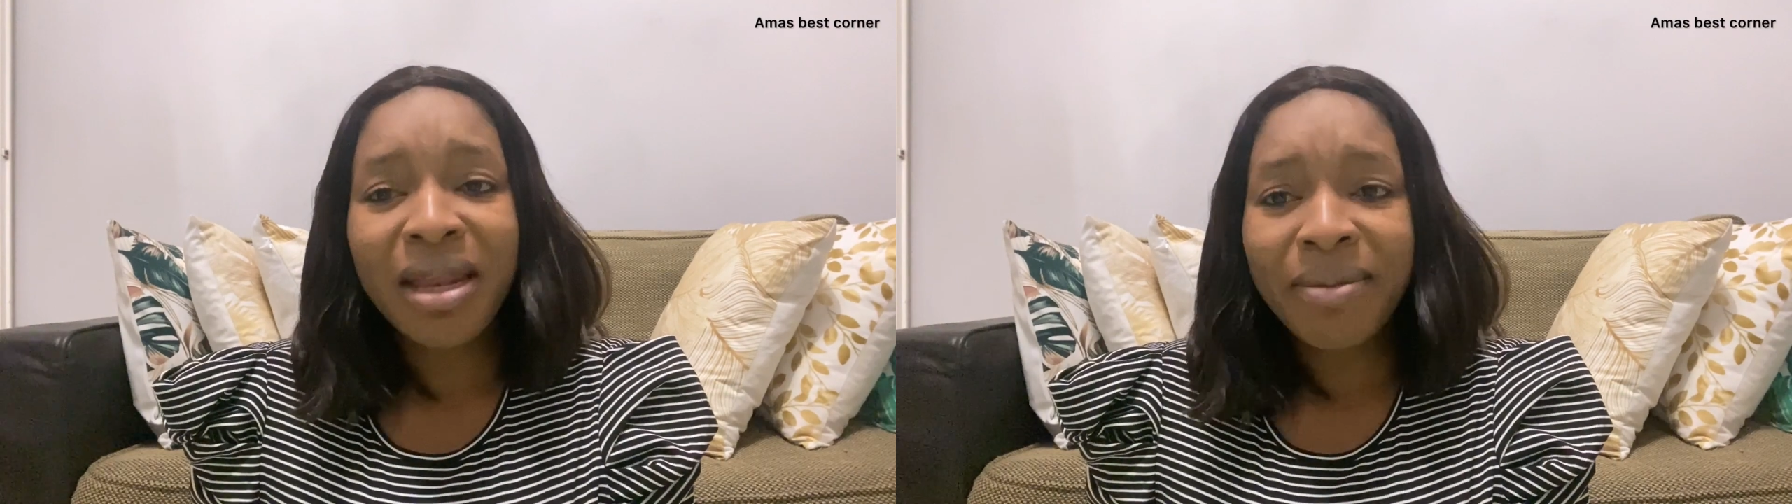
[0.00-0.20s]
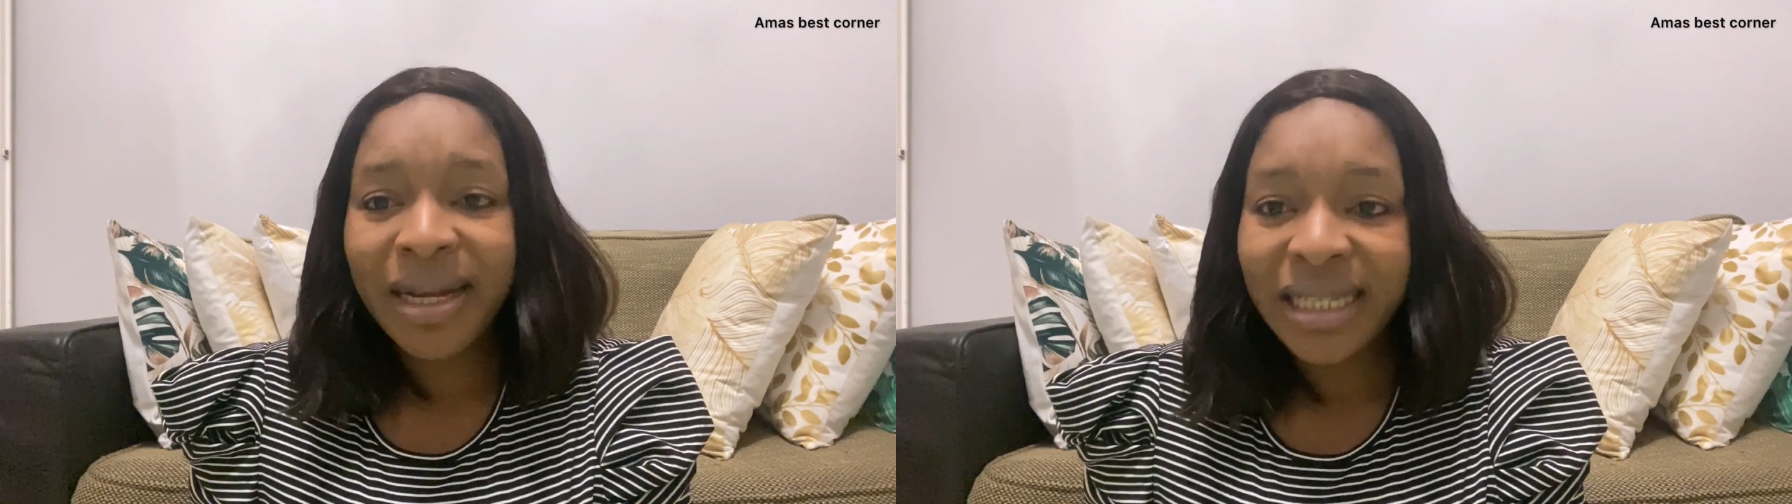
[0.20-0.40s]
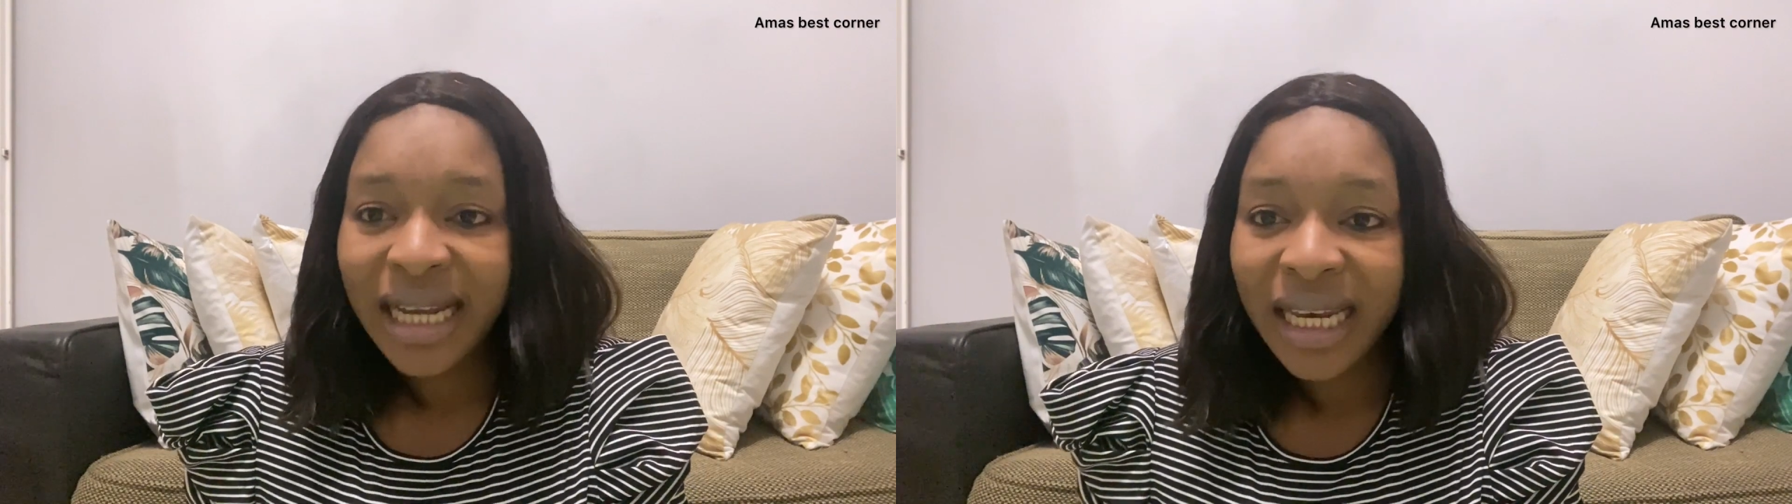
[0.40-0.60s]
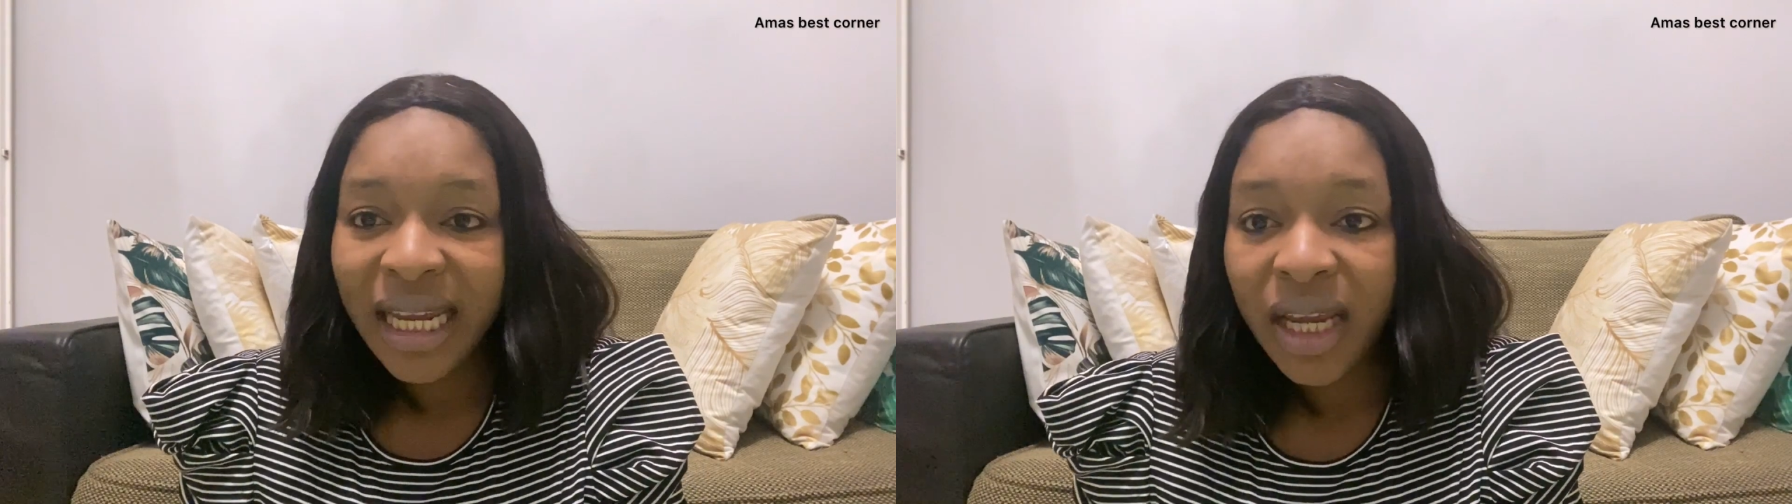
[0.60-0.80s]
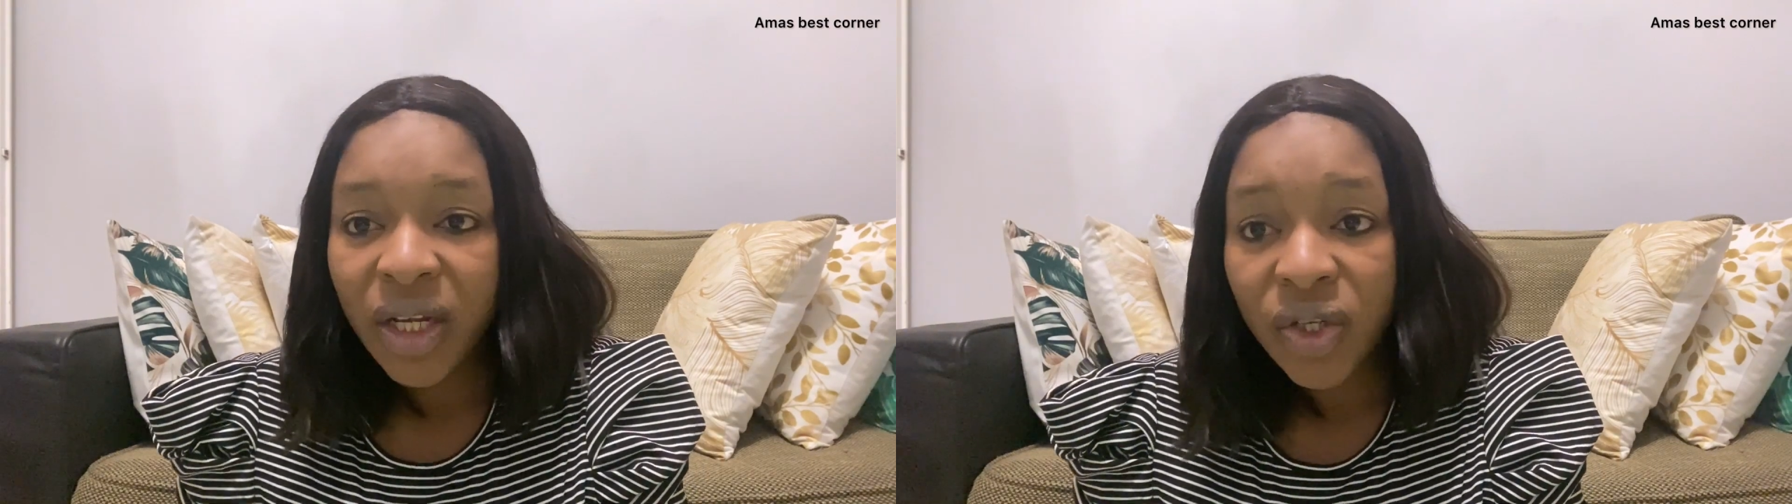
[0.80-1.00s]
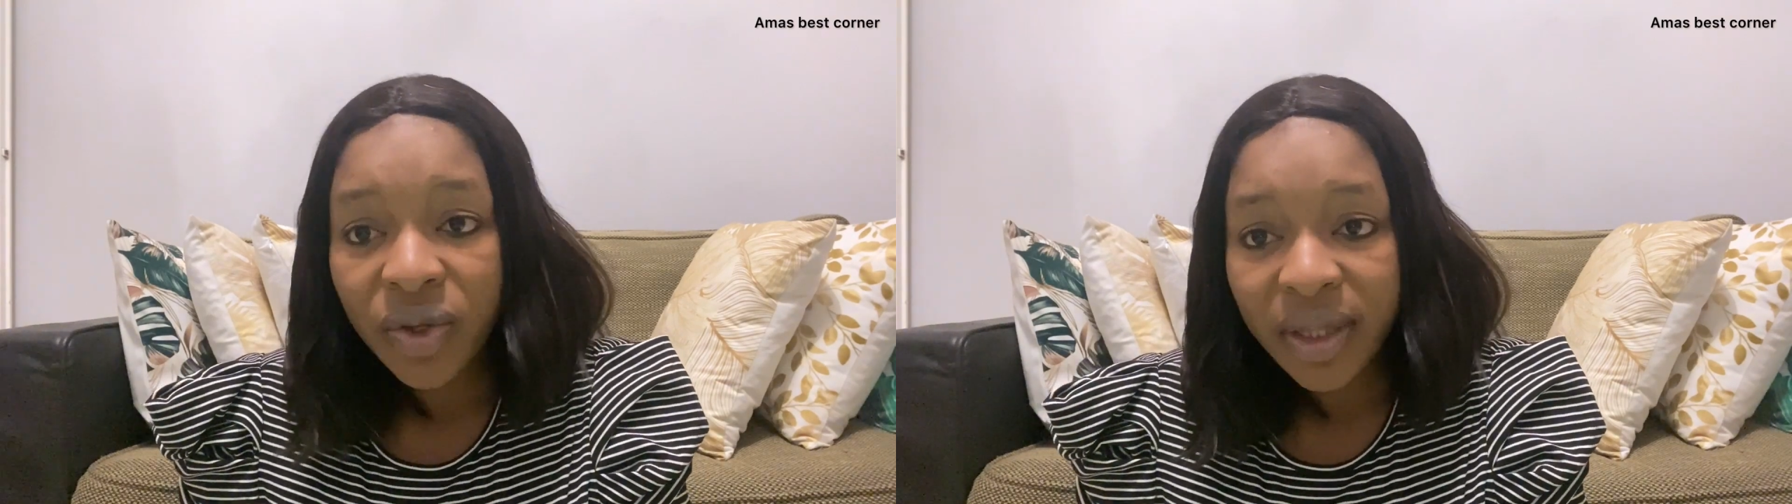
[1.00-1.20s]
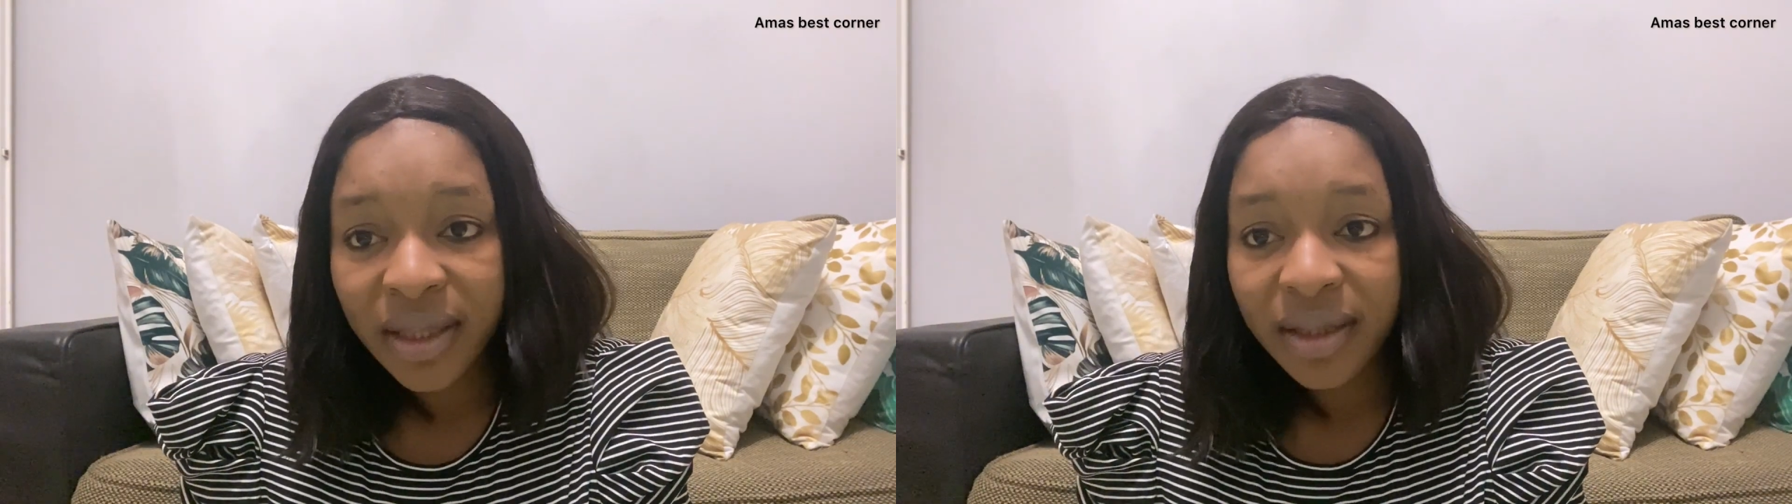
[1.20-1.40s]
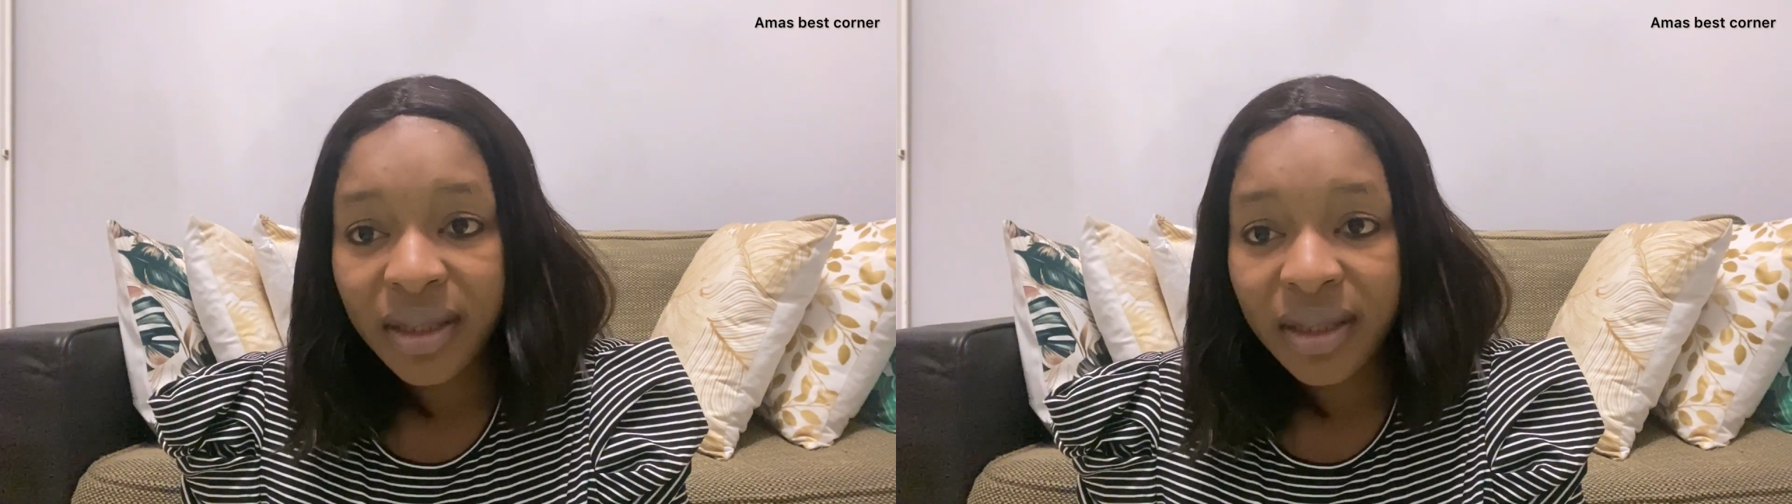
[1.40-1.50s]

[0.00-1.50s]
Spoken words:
about the education?